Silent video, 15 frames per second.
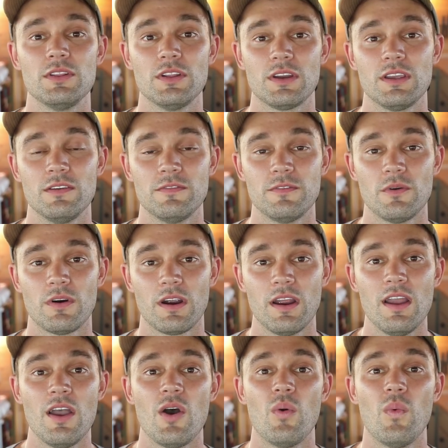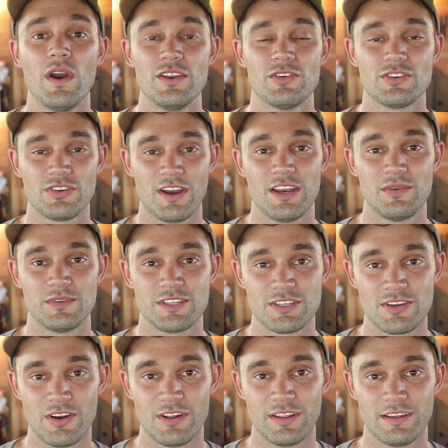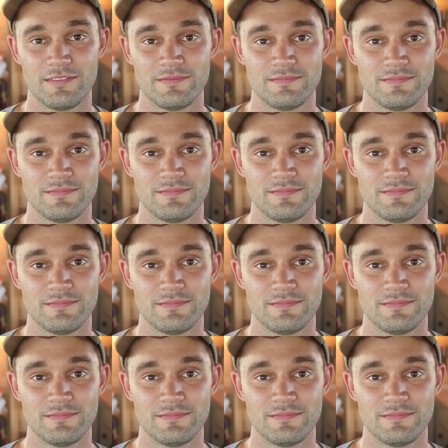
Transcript: looking for when you're trying to install it.